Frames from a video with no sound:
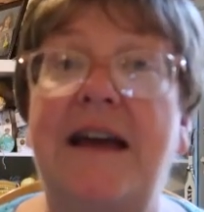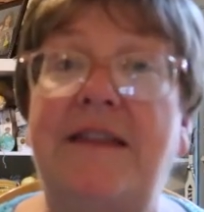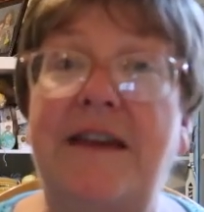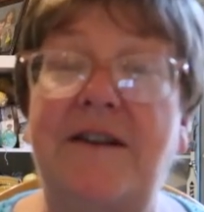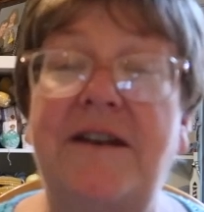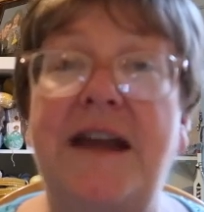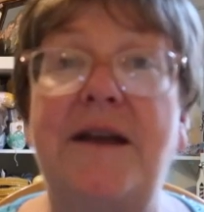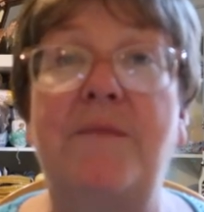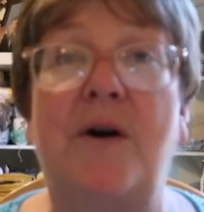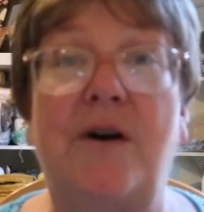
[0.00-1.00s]
their
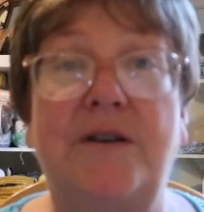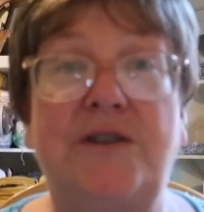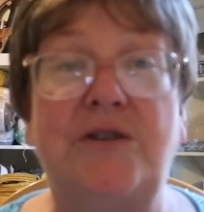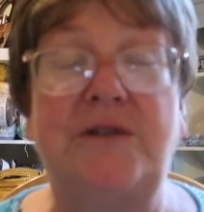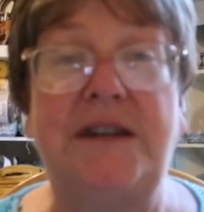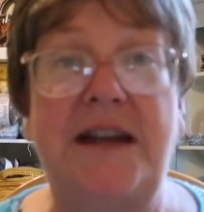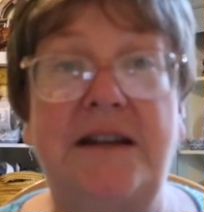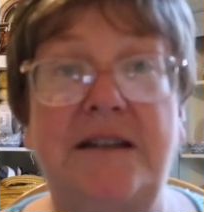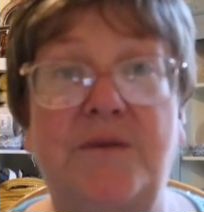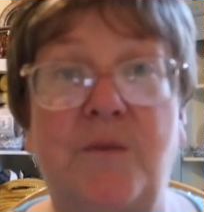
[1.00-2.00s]
name on to
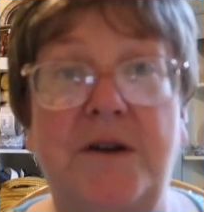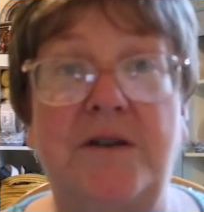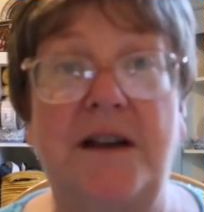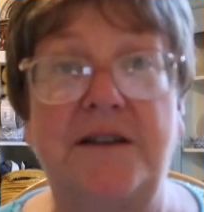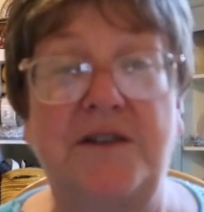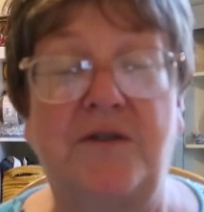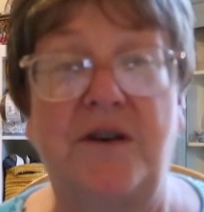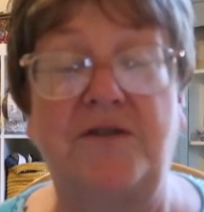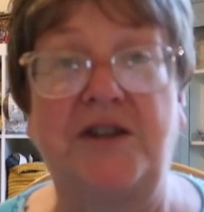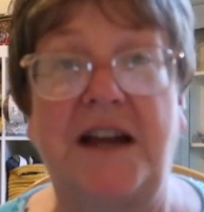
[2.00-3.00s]
Dana's Wonderlust
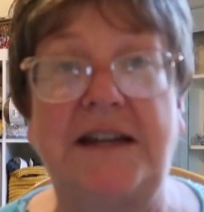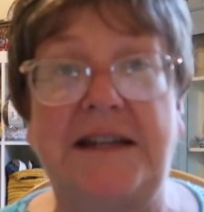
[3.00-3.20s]
Crochet.